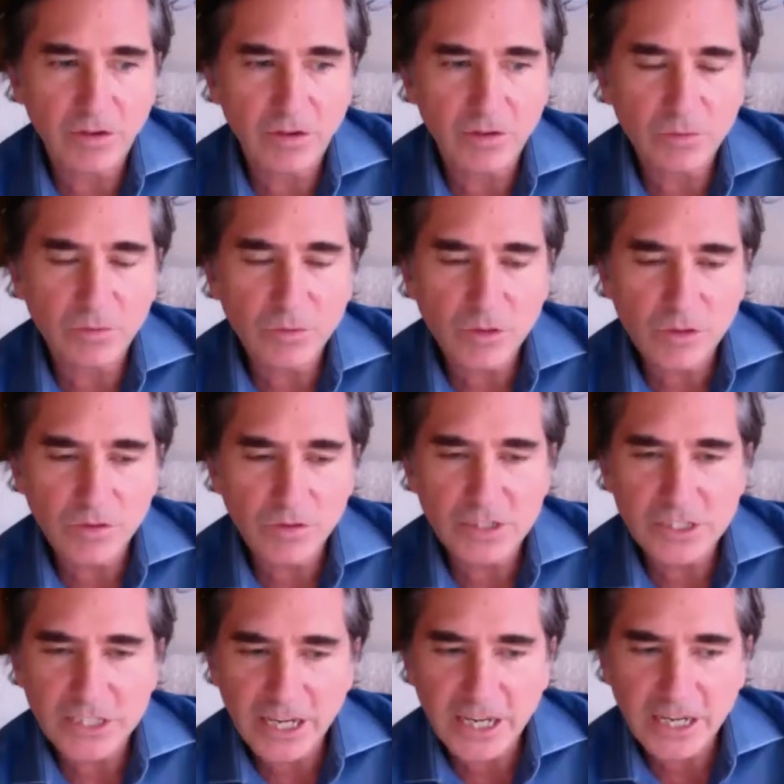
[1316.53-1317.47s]
the roof and
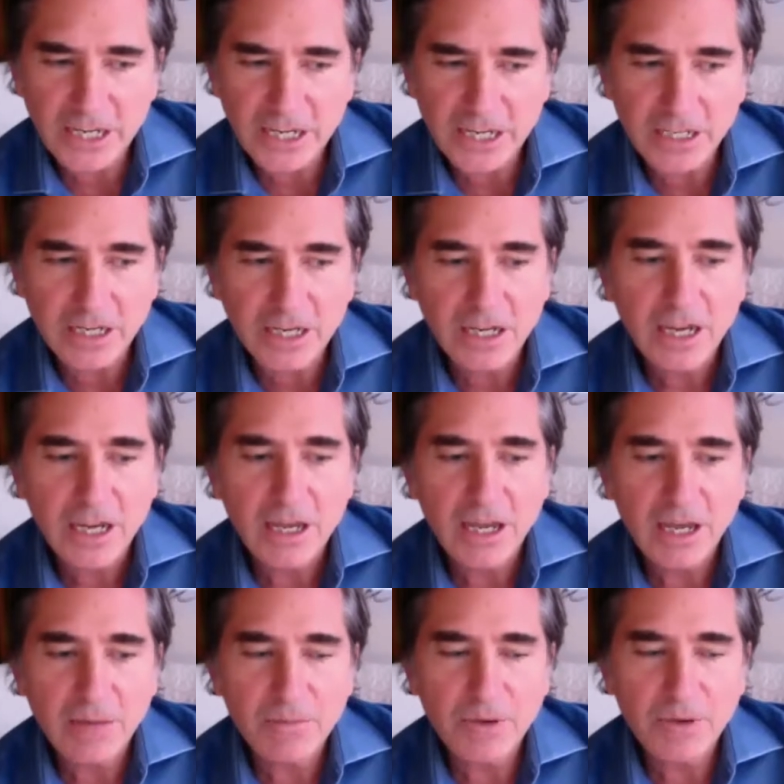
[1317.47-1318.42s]
siding.
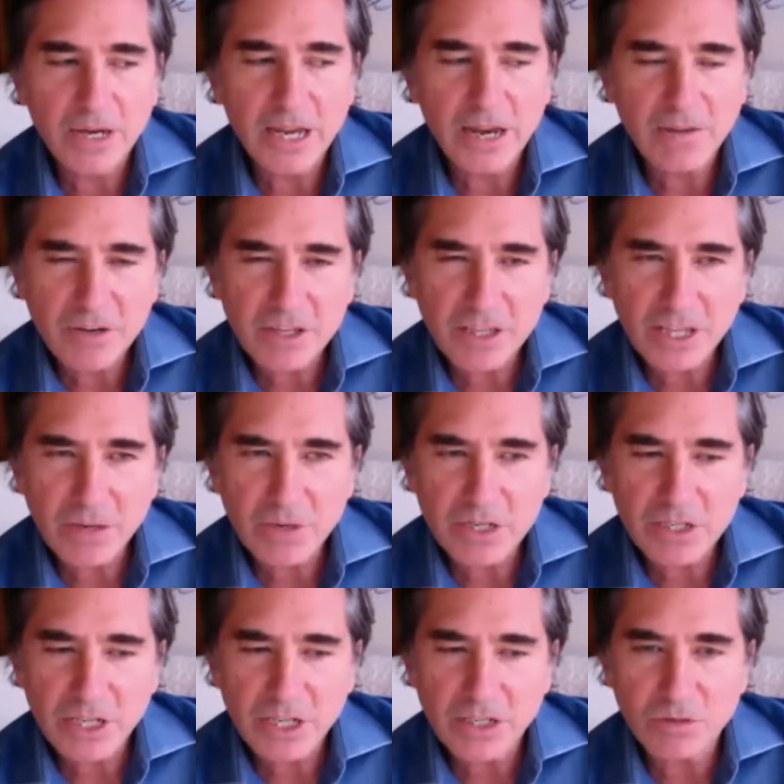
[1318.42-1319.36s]
But everything we
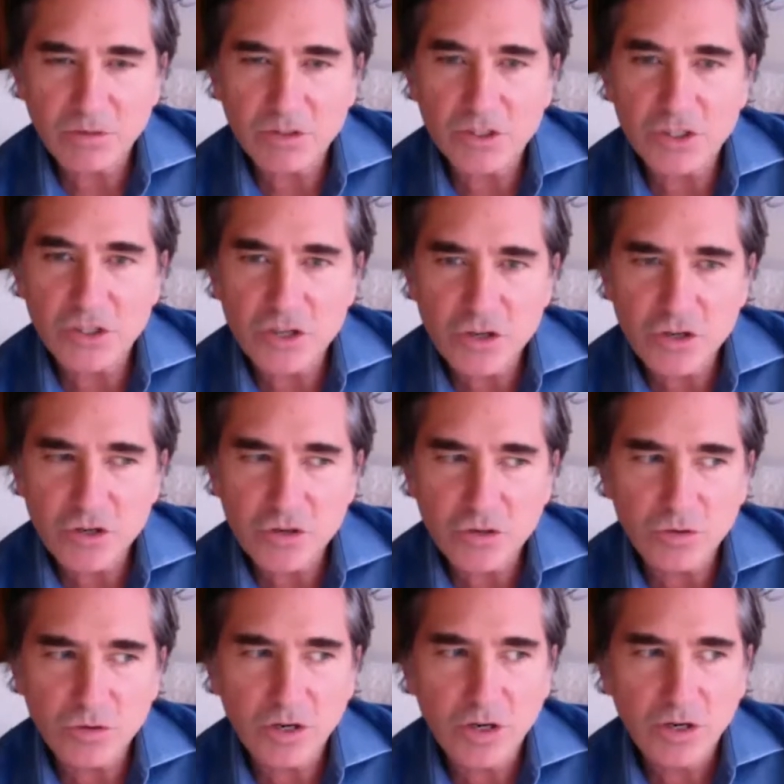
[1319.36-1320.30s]
did that was
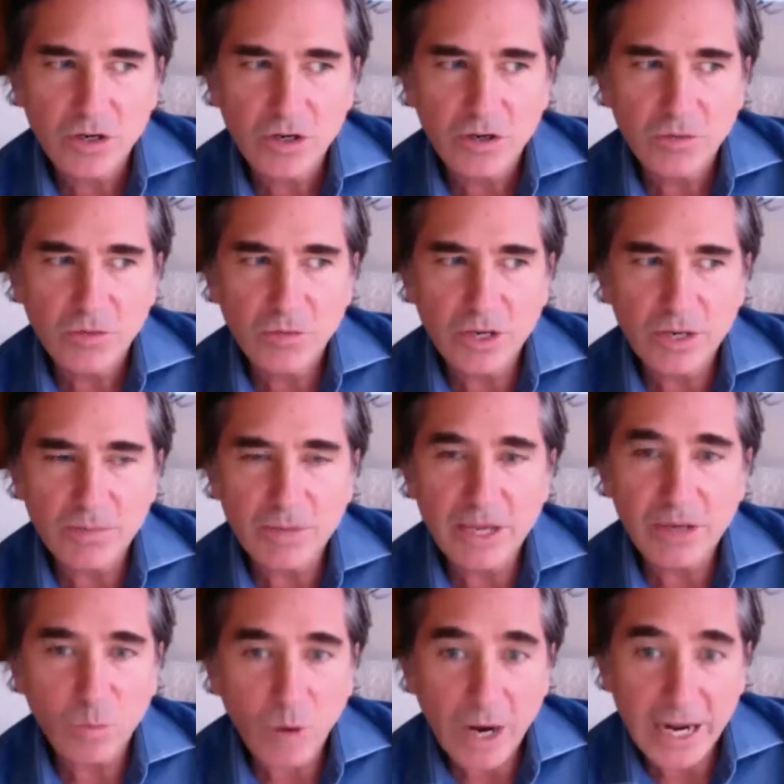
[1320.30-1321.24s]
new, we
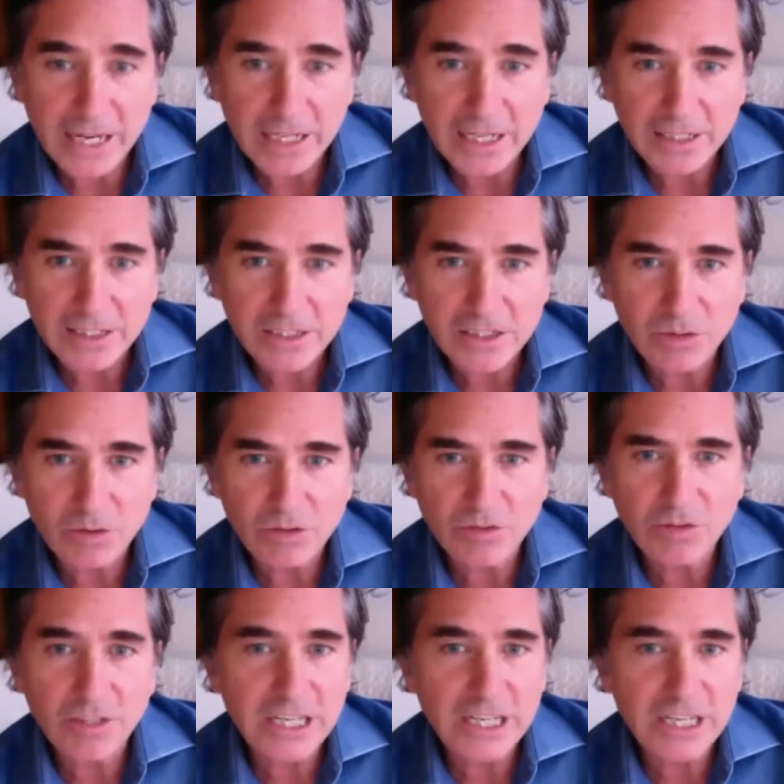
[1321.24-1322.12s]
made white. So it was very